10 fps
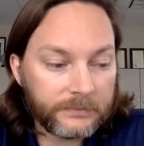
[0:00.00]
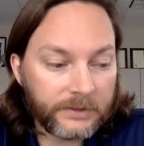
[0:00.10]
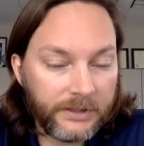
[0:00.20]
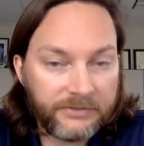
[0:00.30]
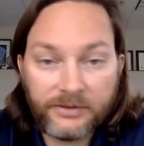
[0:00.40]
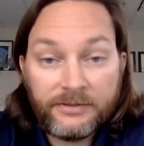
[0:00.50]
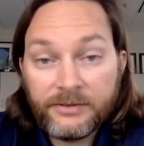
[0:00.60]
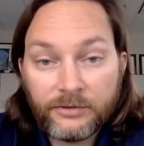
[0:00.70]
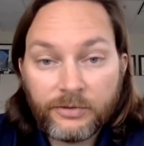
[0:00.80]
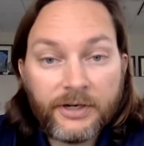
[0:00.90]
It's
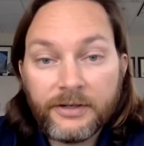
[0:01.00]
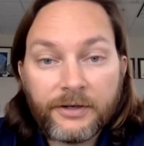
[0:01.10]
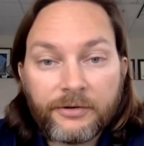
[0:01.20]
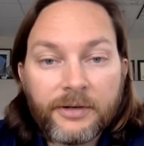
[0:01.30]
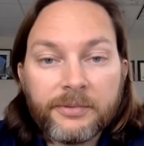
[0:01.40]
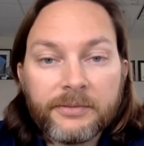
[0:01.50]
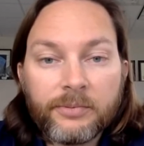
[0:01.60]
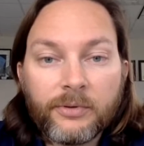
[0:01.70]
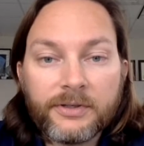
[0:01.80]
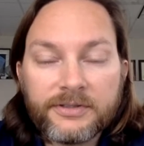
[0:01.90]
an incredibly
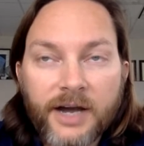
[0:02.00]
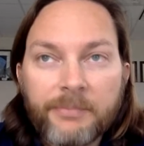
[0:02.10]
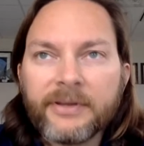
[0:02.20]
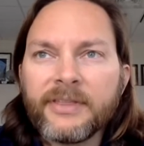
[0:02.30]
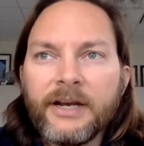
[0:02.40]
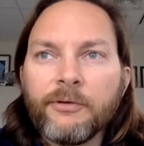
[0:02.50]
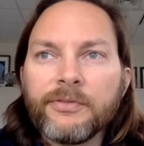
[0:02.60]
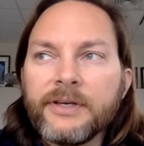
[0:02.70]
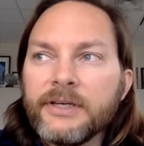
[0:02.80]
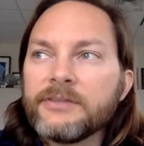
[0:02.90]
important topic that I
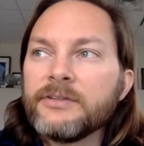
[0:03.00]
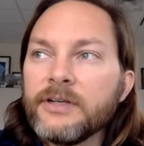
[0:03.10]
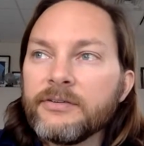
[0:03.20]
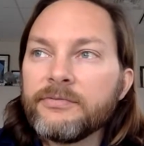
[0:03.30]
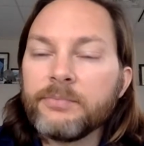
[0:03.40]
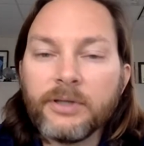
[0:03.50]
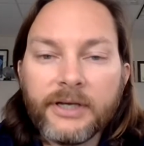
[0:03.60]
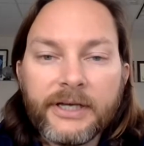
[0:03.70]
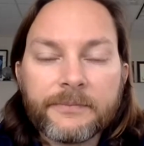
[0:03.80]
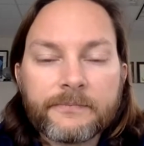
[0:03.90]
don't think gets enough
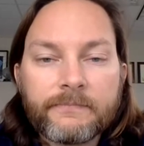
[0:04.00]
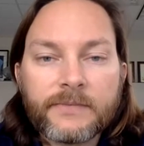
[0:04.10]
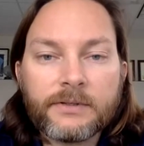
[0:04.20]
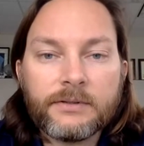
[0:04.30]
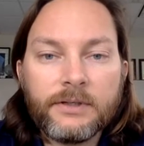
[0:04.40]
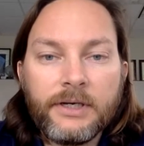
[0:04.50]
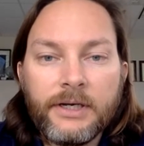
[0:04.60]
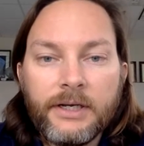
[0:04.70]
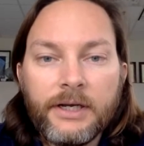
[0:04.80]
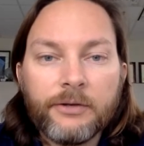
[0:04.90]
play,
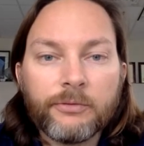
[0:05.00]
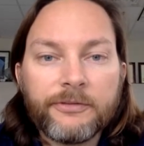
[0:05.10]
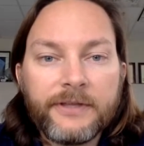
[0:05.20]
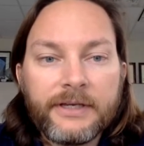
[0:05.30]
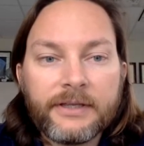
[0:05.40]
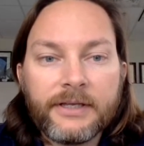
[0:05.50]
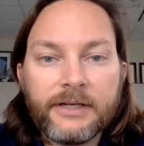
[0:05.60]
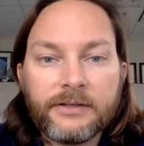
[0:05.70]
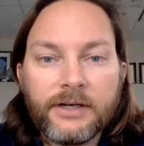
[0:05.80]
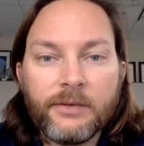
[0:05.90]
and I don't think
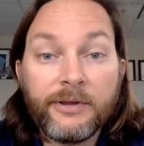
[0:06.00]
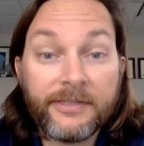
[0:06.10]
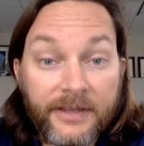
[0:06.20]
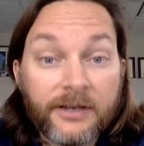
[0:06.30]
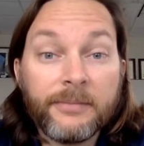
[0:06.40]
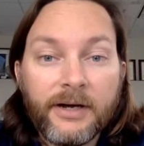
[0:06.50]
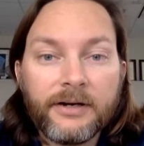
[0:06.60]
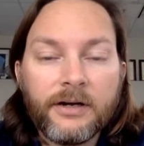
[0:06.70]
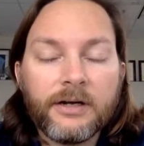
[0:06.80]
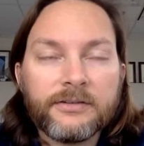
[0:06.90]
that we think about
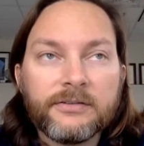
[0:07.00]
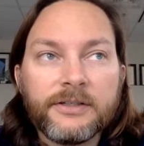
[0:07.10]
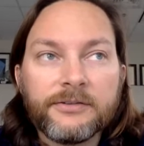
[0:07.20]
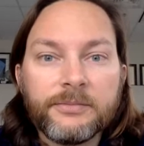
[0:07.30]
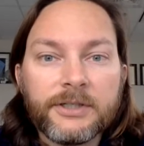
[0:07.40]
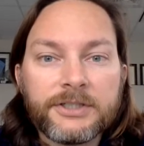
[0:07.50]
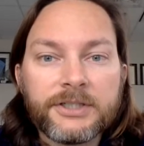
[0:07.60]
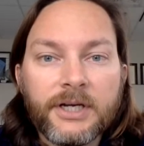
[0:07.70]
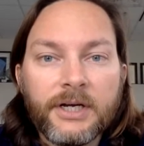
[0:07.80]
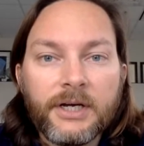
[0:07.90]
it honestly as
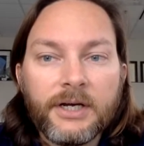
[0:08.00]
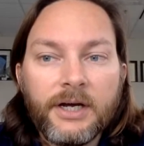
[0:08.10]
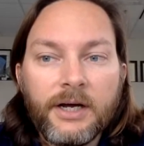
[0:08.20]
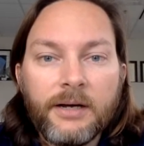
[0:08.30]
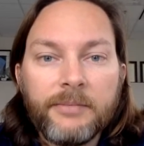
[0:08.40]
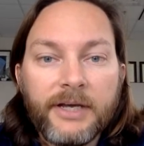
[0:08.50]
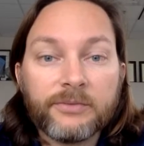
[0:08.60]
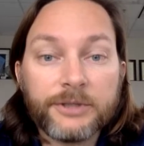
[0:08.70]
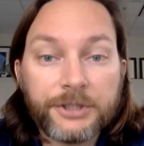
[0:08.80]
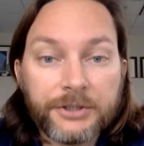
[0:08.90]
much
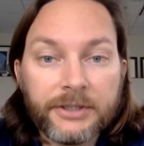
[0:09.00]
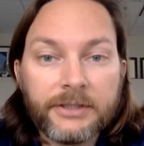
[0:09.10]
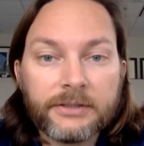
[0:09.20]
as we should.